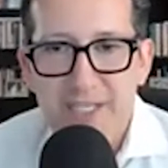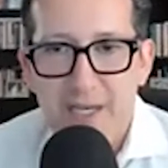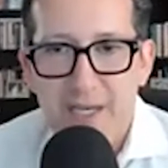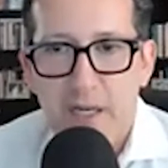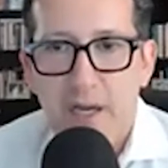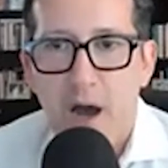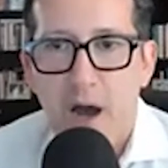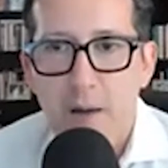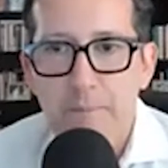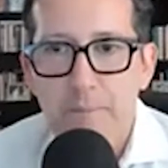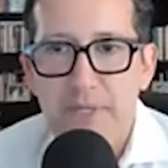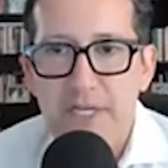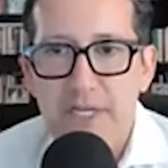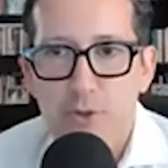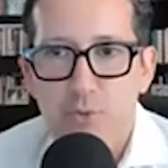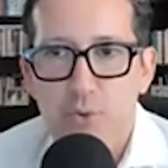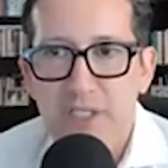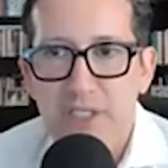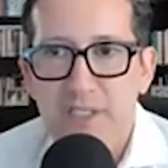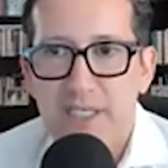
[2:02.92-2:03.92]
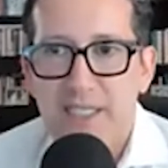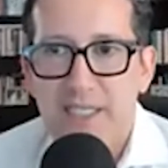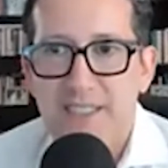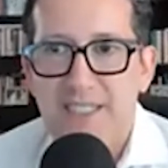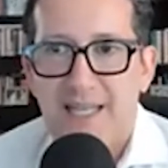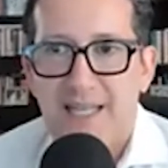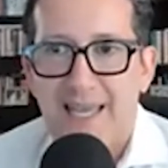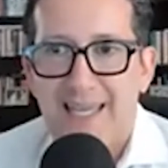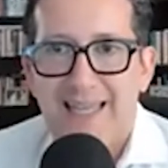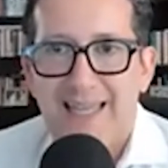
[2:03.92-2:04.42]
a company really is
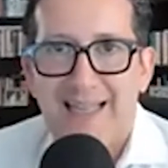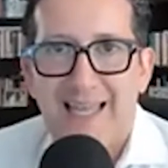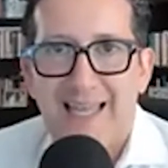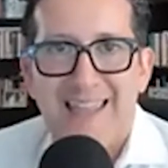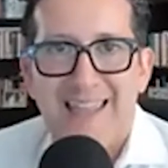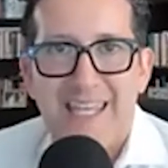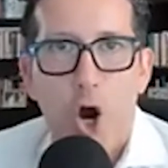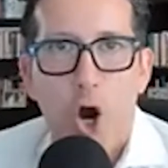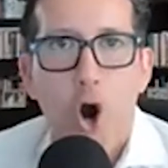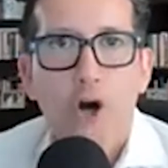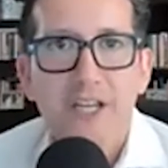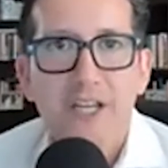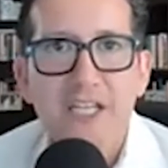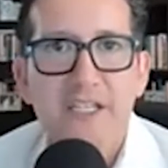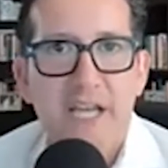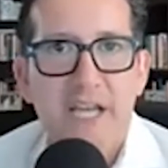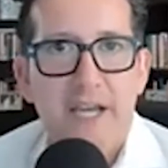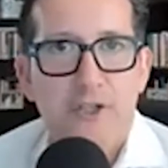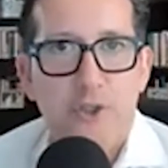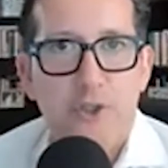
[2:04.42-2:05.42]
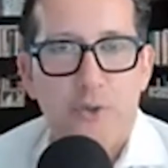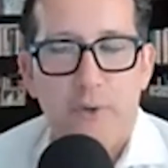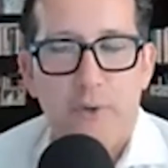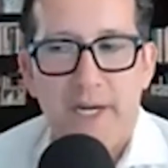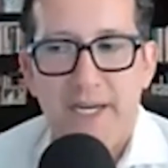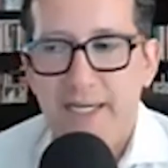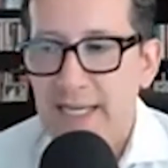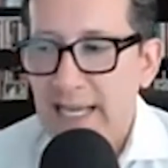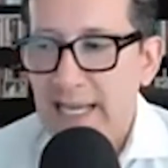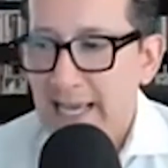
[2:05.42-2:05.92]
like the architecture,
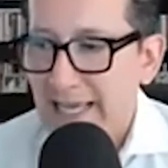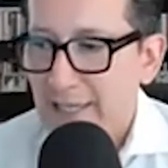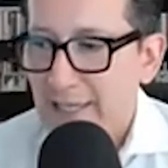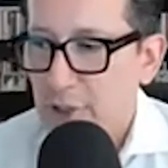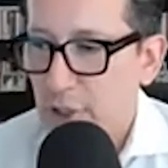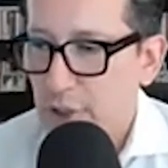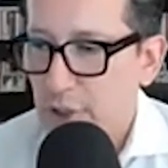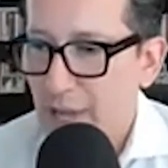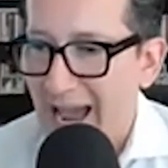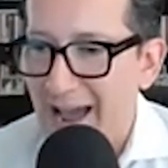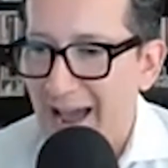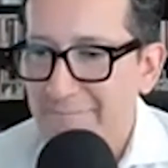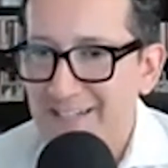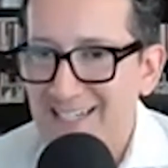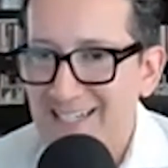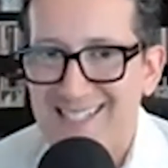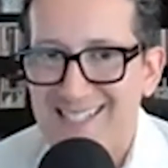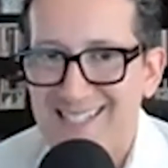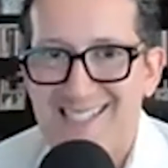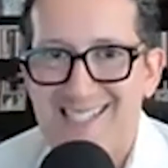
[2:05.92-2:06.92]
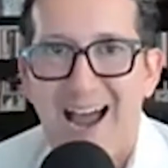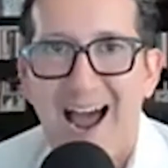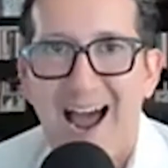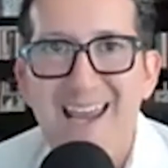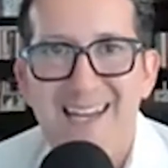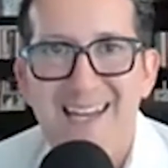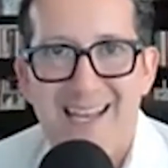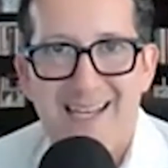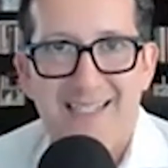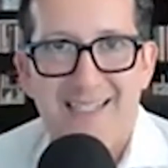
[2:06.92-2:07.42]
right? You have to
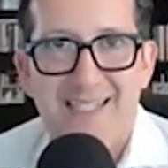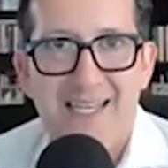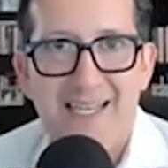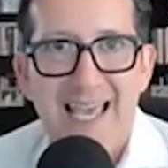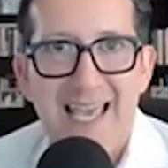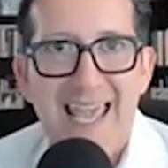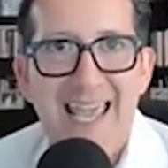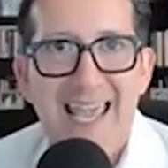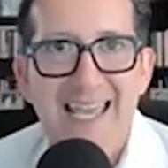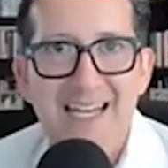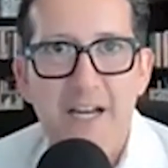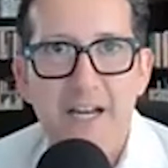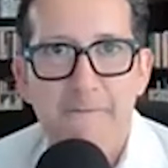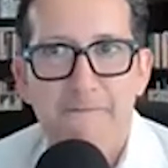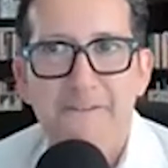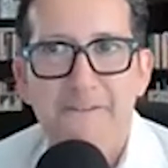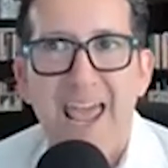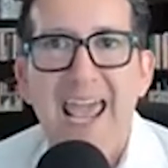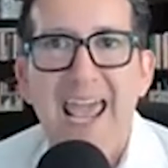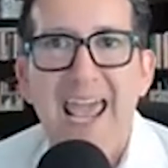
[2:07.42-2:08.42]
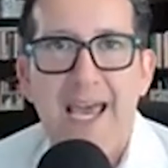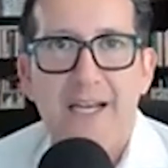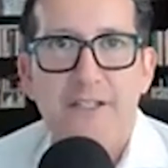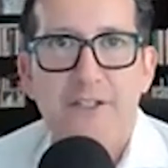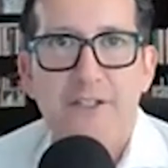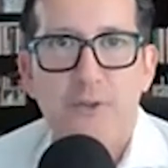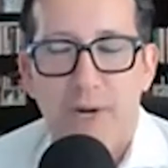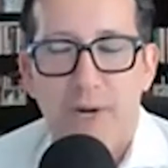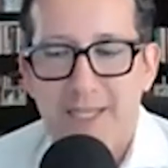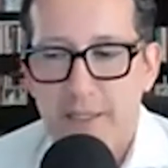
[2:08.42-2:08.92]
design it in
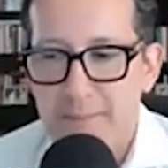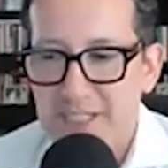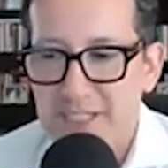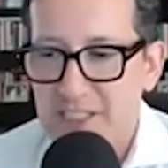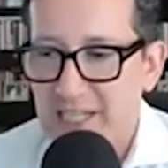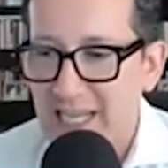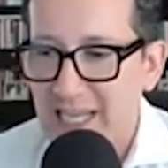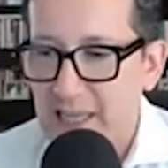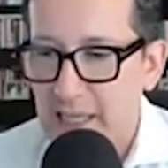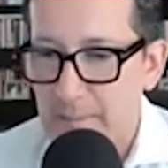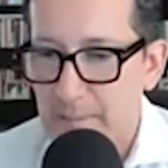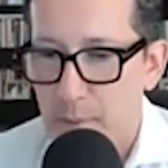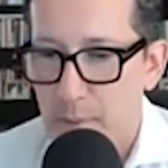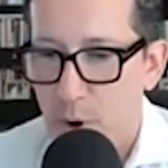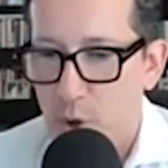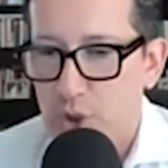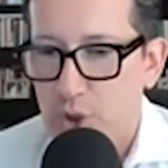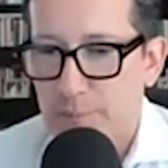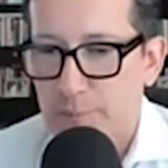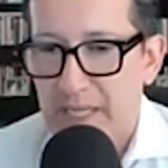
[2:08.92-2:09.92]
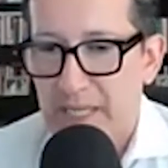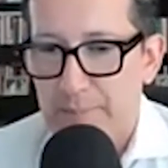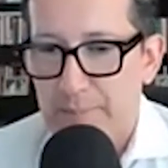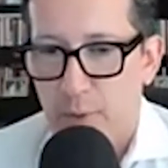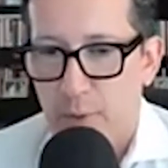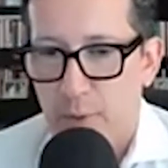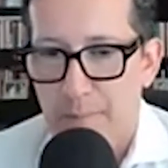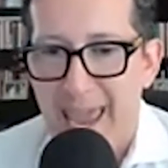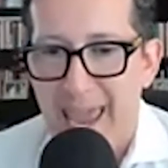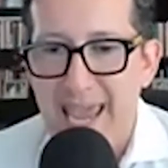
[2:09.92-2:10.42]
advance, right? The mistake that most
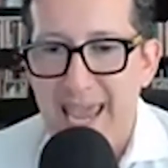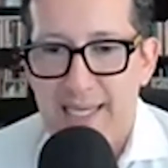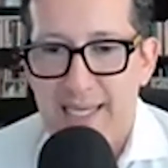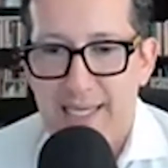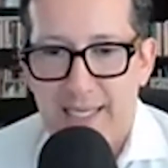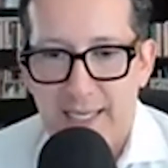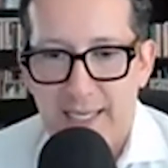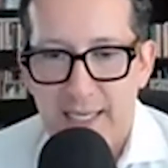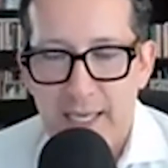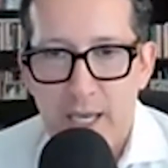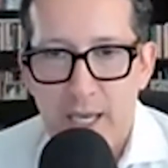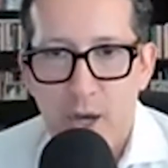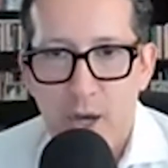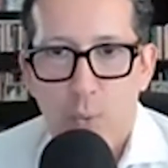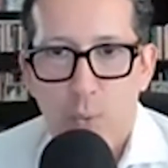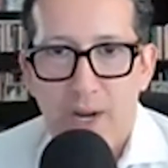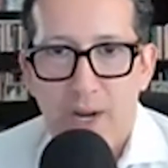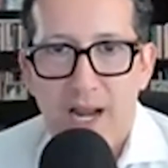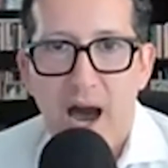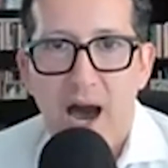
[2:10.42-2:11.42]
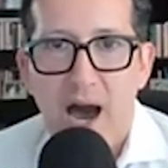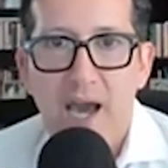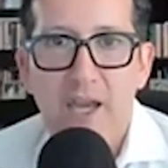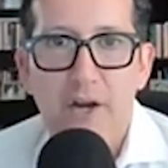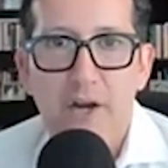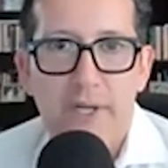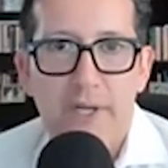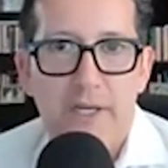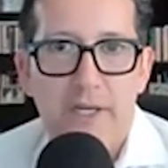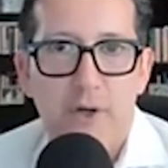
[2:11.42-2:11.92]
people make when
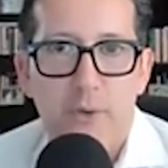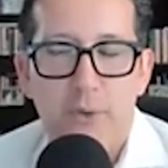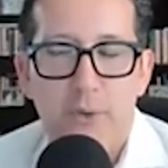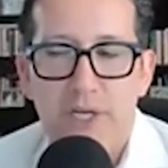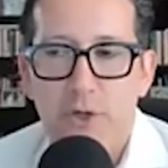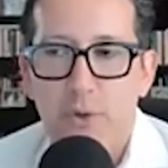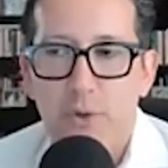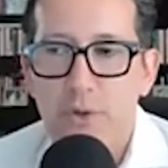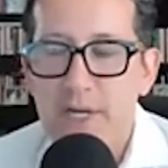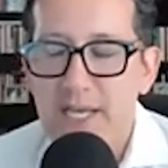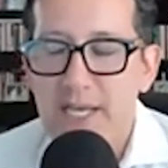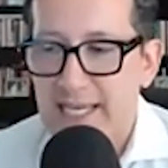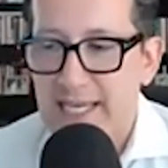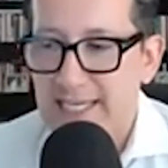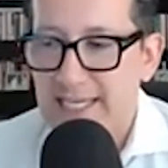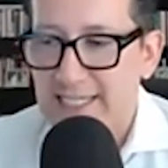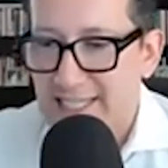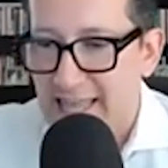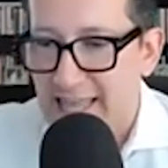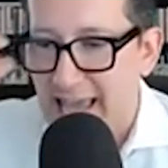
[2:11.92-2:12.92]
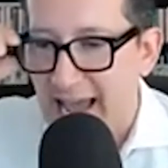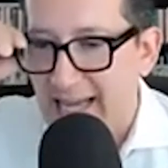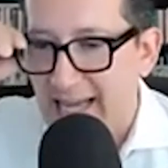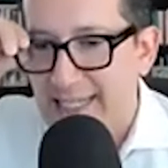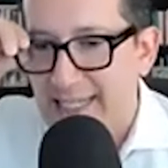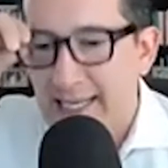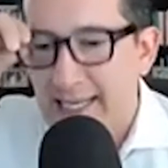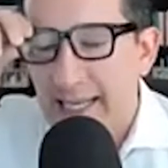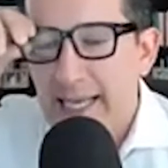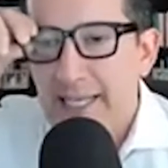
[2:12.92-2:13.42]
hiring or recruiting is that,
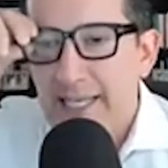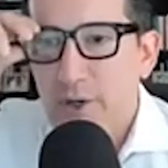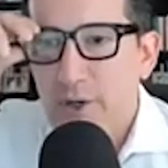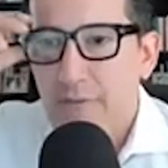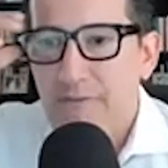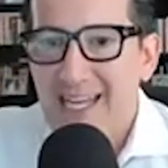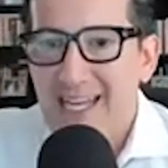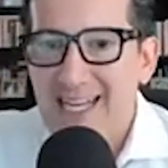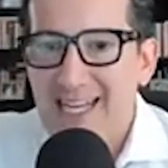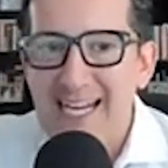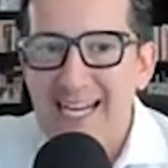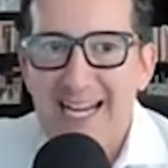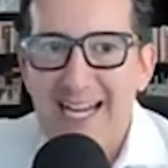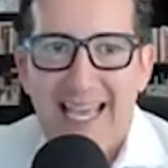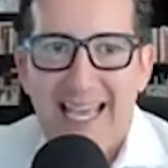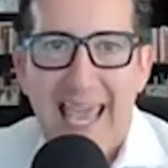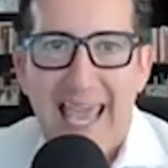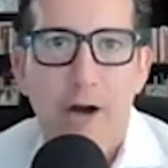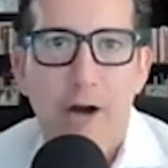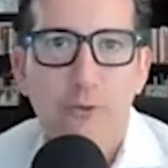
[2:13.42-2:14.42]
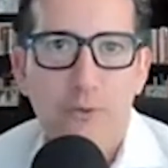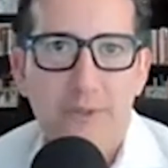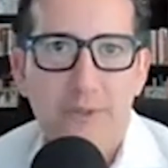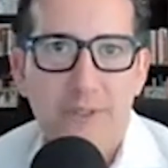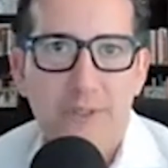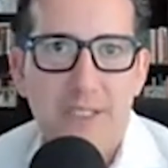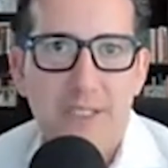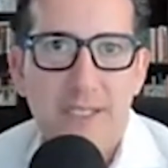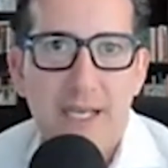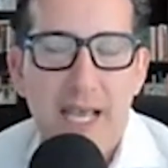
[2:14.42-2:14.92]
if they need an
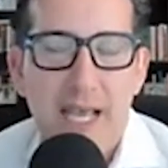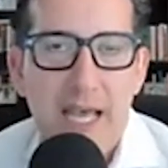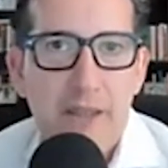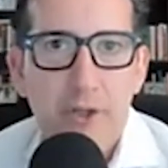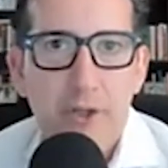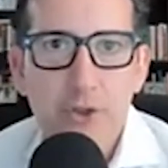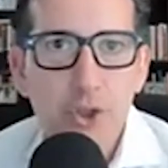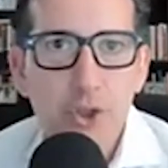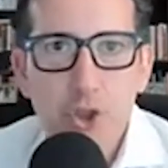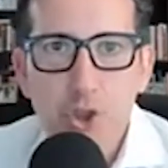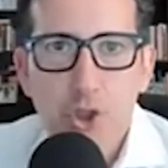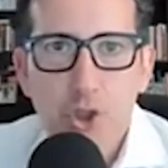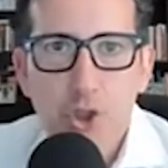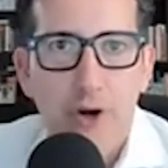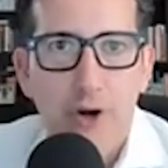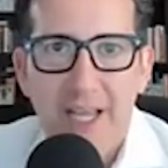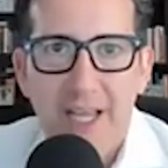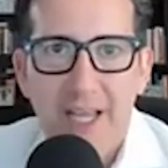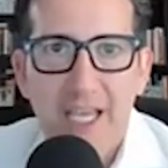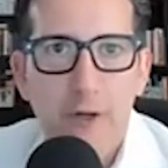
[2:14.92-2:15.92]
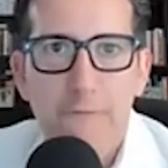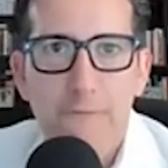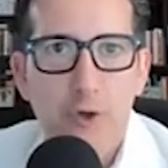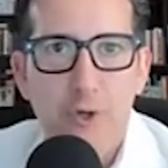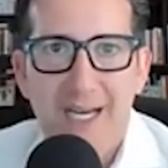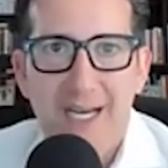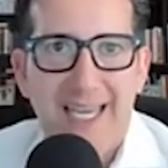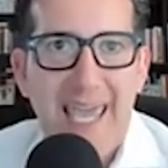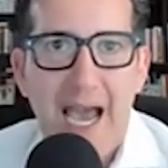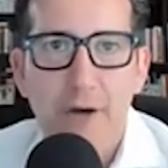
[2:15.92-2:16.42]
accountant, they'll just start
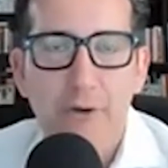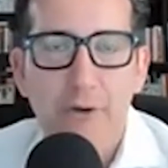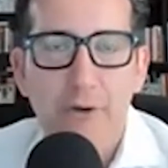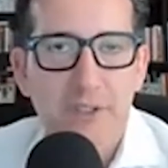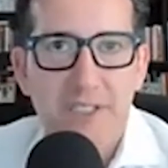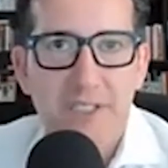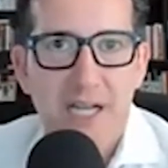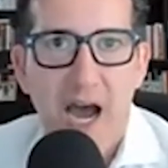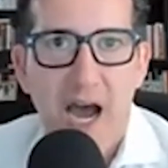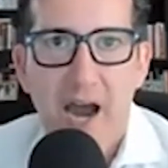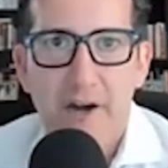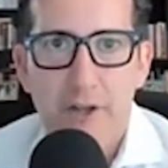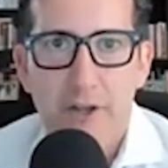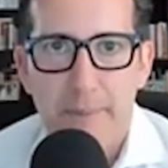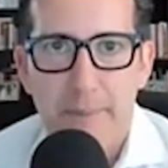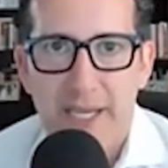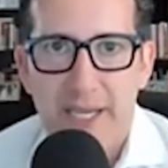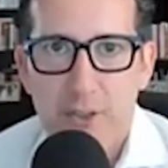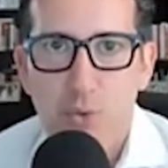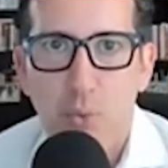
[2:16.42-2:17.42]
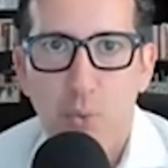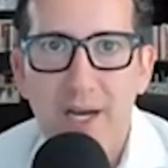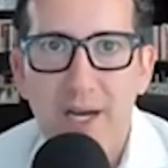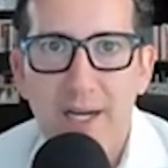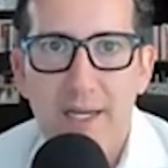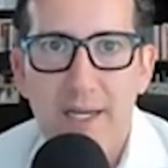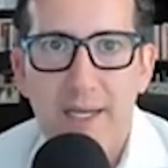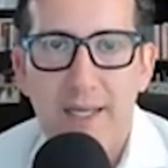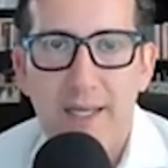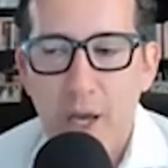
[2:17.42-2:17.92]
interviewing accountants and hire the best
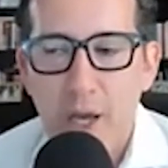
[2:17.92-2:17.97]
one.